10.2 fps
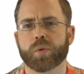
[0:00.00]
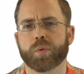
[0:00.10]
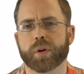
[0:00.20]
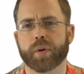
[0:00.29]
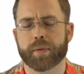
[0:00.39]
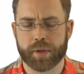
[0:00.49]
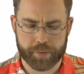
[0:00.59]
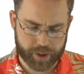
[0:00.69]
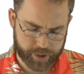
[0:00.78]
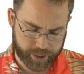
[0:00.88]
What do I mean
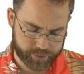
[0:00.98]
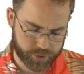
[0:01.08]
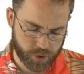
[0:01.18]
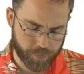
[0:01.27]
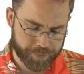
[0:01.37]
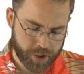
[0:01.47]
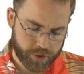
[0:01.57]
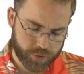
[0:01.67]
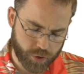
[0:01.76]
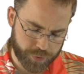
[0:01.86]
by that? So
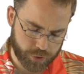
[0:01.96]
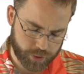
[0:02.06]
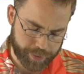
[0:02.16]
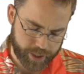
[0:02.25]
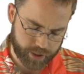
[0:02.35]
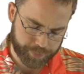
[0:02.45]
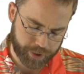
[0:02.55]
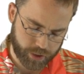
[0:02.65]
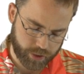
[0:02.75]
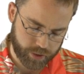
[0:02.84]
if you look back up
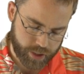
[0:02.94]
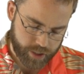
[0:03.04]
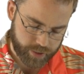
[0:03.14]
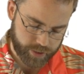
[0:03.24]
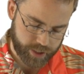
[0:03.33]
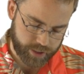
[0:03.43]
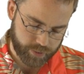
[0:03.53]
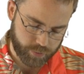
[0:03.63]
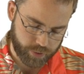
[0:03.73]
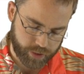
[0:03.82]
here, that
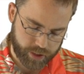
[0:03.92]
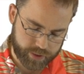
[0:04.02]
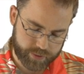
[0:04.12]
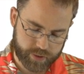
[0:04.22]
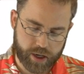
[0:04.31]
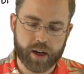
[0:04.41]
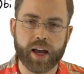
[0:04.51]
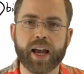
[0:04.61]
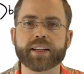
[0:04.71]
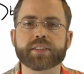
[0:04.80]
this
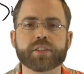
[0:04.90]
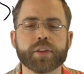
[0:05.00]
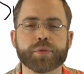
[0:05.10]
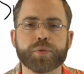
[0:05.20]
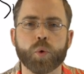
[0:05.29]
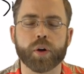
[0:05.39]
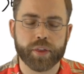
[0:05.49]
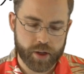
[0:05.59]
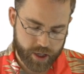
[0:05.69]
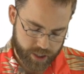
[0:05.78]
x to the
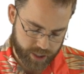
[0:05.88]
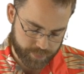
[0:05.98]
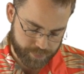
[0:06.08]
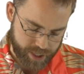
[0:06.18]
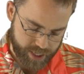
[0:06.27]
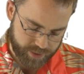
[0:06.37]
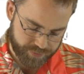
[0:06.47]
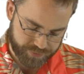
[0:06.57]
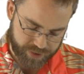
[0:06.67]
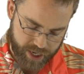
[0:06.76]
fourth, it made
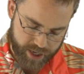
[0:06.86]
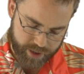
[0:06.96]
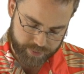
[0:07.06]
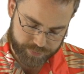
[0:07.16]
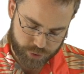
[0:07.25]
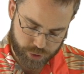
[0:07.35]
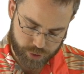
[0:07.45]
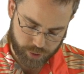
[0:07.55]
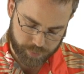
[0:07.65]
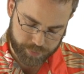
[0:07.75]
5
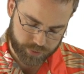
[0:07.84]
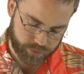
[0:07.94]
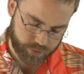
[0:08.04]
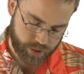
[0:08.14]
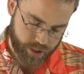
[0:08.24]
terms.